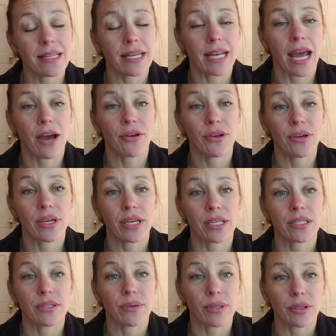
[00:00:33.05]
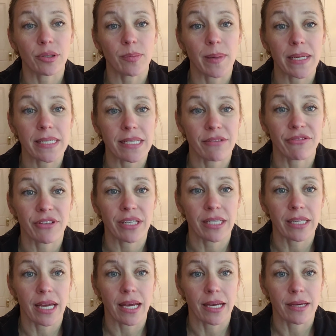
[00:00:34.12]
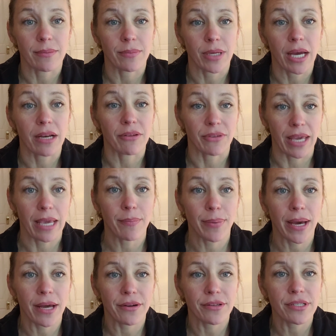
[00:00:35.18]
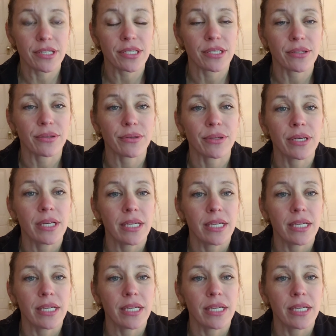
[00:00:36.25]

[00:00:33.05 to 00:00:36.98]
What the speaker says: and how you can do a little bit different kind of gait pattern to